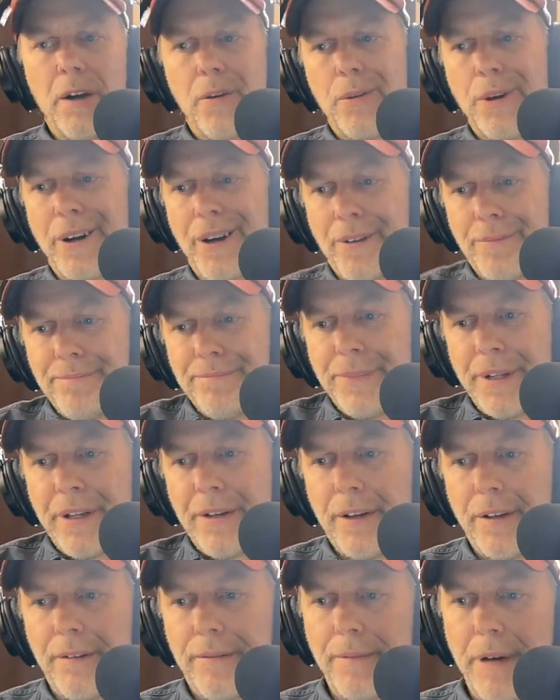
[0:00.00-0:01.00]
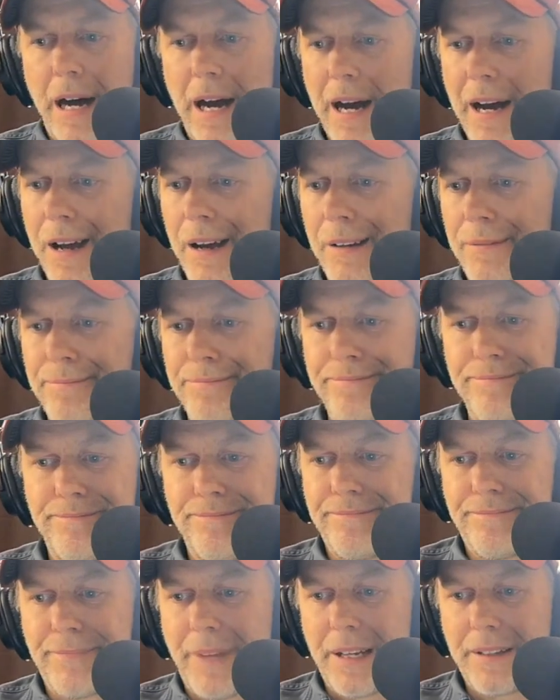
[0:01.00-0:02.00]
Well, I,
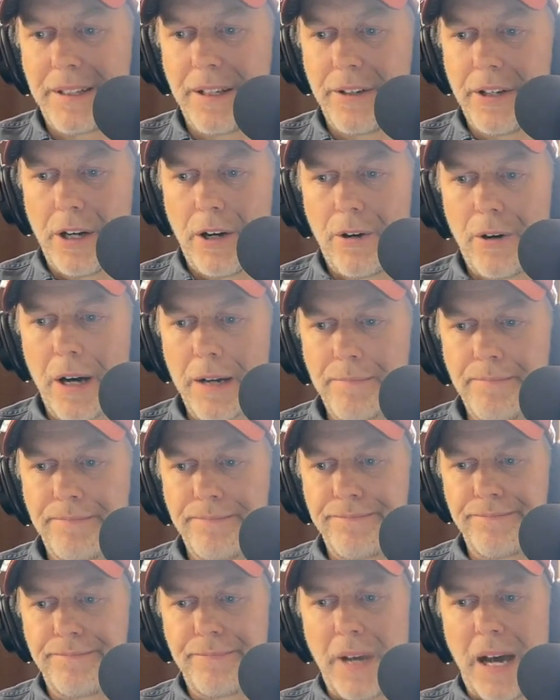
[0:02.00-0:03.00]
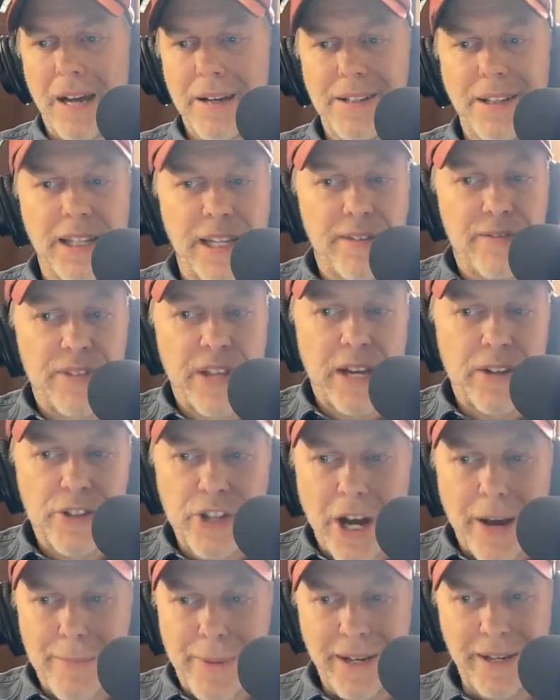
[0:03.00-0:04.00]
you know, I I'd leave that
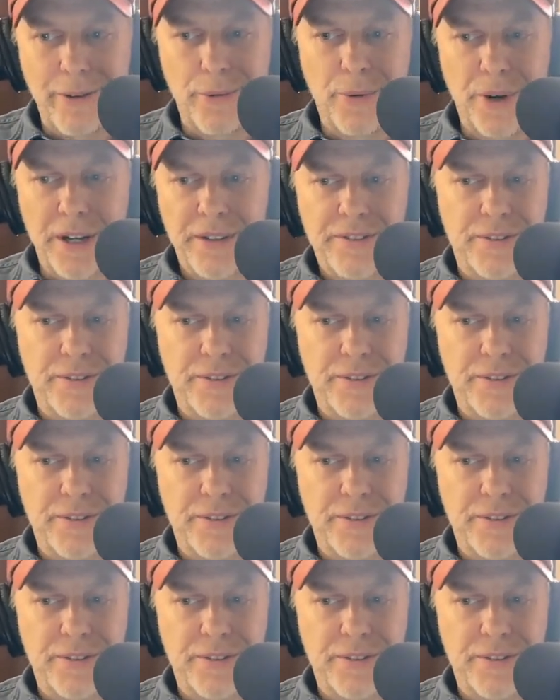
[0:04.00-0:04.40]
job anyway.